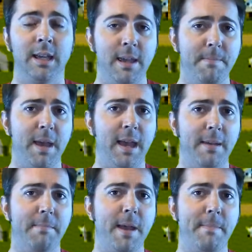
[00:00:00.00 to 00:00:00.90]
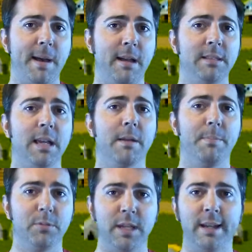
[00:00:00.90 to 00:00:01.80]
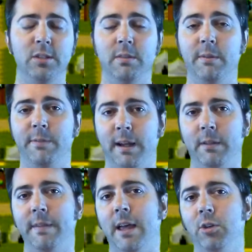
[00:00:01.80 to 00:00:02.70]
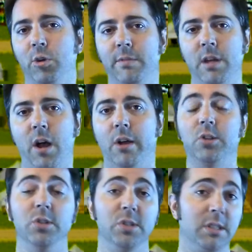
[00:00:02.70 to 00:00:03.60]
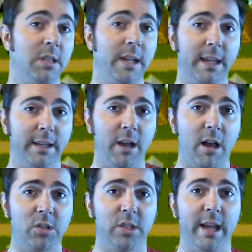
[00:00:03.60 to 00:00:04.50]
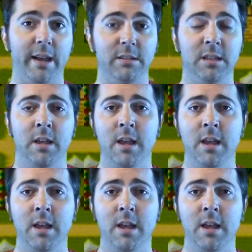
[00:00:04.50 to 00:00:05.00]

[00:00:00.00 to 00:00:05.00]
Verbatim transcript: eBay and PayPal take a percentage of the final value of the auction, just like any auction house.